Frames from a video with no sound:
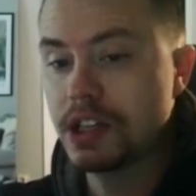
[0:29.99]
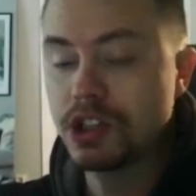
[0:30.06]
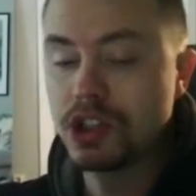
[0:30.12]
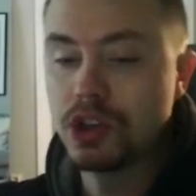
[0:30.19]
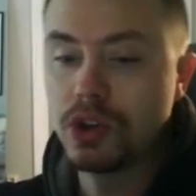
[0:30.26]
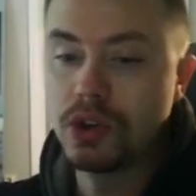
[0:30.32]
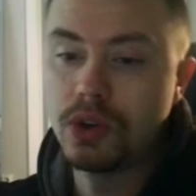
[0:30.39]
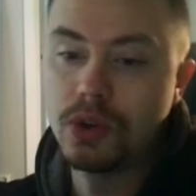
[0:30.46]

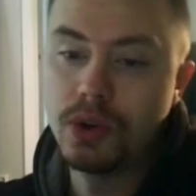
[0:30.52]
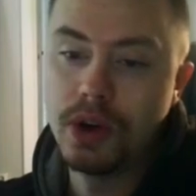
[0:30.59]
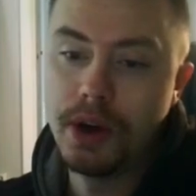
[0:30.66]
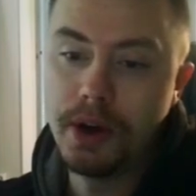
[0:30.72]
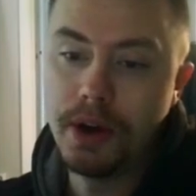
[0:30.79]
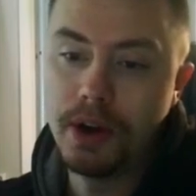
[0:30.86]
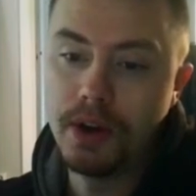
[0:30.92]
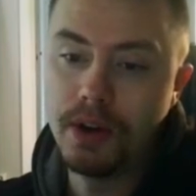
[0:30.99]
So
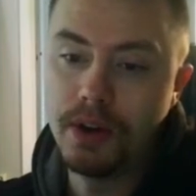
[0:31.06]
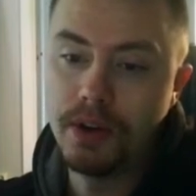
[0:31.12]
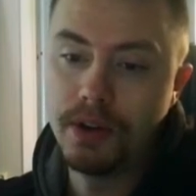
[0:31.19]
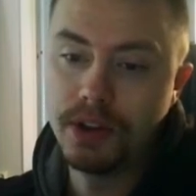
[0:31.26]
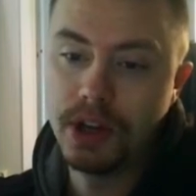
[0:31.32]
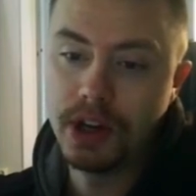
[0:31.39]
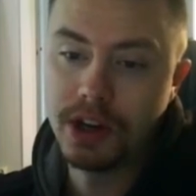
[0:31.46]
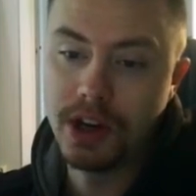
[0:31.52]

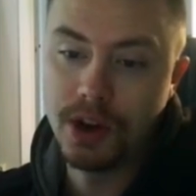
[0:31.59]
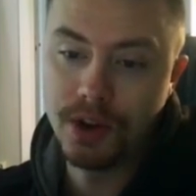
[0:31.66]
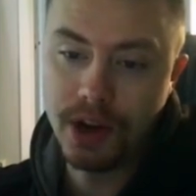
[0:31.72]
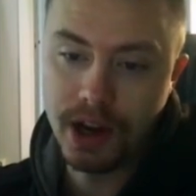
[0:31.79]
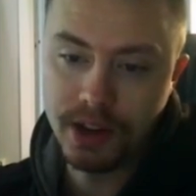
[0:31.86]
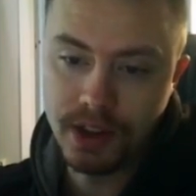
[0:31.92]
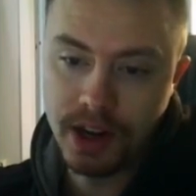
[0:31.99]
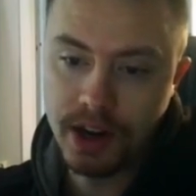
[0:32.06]
yeah,
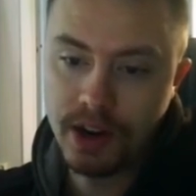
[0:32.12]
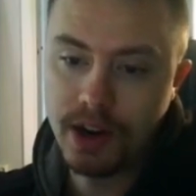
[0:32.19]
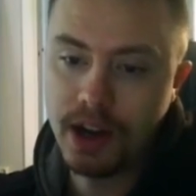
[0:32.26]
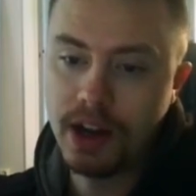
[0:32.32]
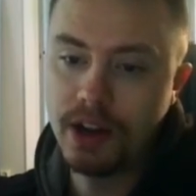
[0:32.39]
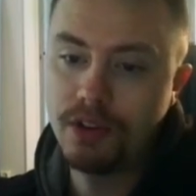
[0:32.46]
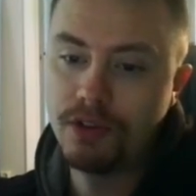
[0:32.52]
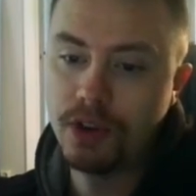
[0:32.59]
Cloud9 there,
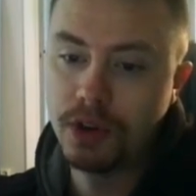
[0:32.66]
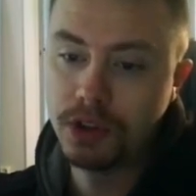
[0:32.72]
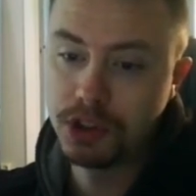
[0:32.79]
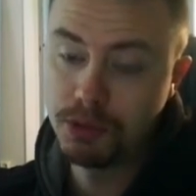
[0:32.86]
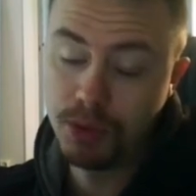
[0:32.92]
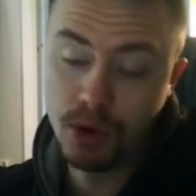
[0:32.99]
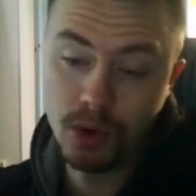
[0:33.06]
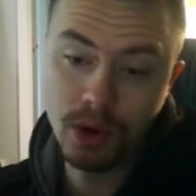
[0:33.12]
and
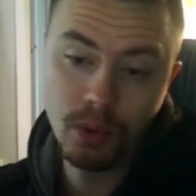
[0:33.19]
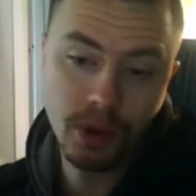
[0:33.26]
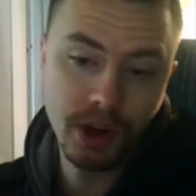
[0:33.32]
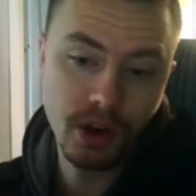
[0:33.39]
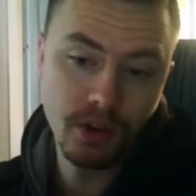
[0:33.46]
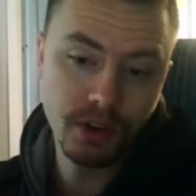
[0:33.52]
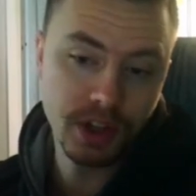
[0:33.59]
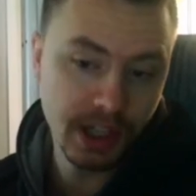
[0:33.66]
Virtus.pro will win
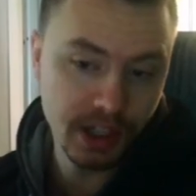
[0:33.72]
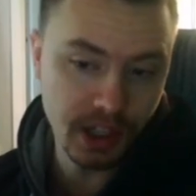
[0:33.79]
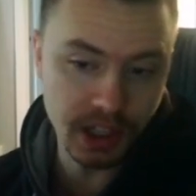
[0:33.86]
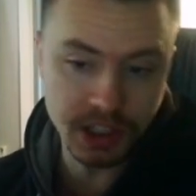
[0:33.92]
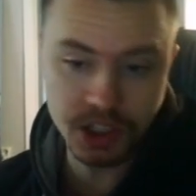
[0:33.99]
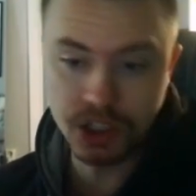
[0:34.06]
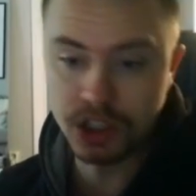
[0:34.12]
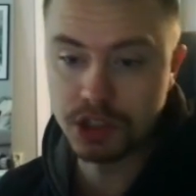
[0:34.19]
over
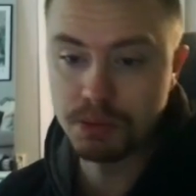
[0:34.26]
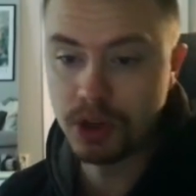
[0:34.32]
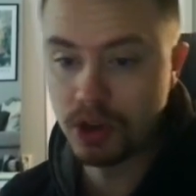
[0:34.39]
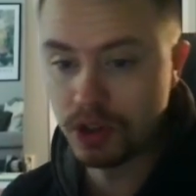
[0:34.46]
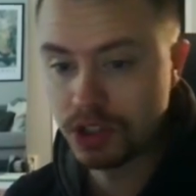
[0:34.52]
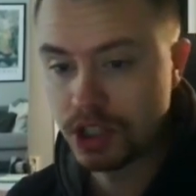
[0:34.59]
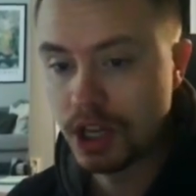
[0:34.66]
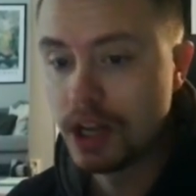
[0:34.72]
Ninjas, just
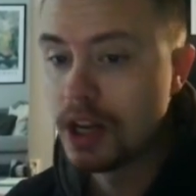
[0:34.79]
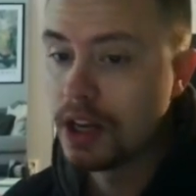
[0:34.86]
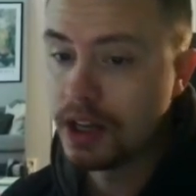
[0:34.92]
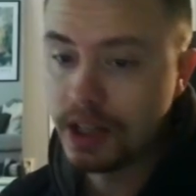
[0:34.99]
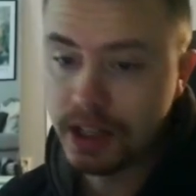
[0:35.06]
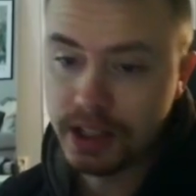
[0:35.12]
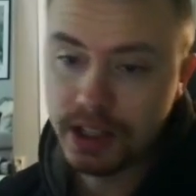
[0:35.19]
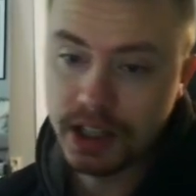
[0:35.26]
because
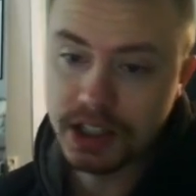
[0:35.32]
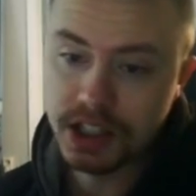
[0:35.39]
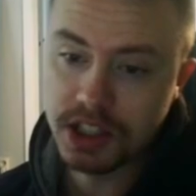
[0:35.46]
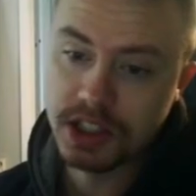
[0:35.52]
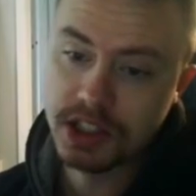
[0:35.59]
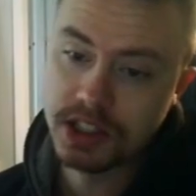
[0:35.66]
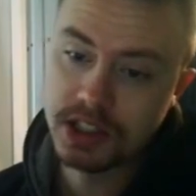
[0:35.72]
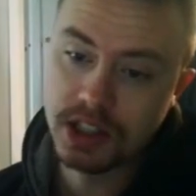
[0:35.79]
Ninjas
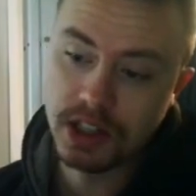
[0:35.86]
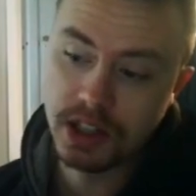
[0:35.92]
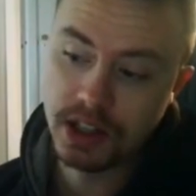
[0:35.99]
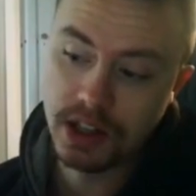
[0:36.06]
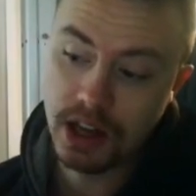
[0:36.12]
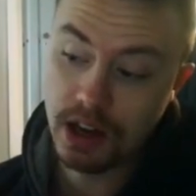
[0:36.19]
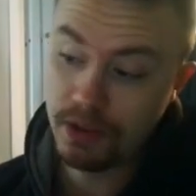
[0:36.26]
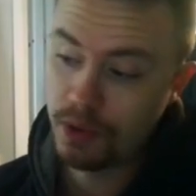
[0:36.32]
is
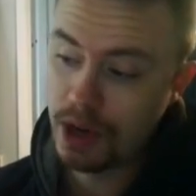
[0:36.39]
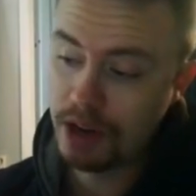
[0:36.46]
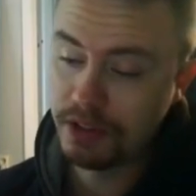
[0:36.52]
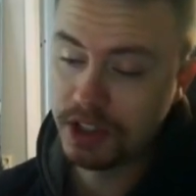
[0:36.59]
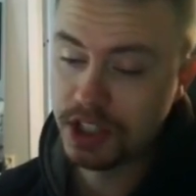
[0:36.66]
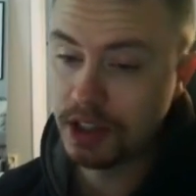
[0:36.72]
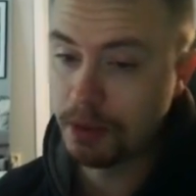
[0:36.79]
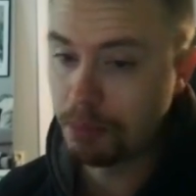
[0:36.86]
we
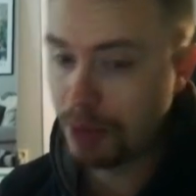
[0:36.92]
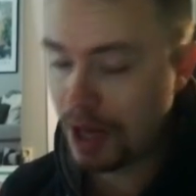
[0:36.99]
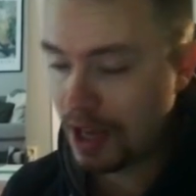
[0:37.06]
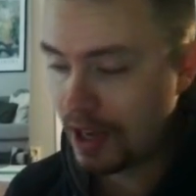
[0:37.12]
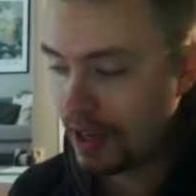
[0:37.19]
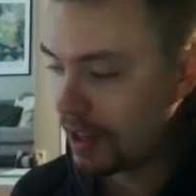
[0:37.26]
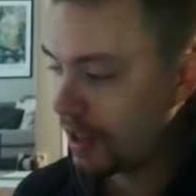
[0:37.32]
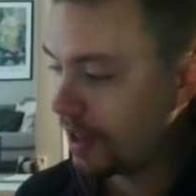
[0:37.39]
haven't seen them
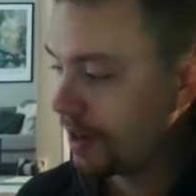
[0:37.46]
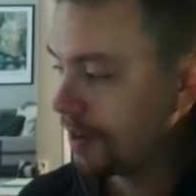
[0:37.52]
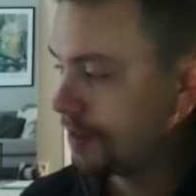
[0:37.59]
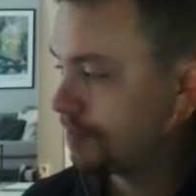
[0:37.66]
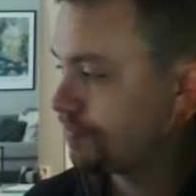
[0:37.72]
play, and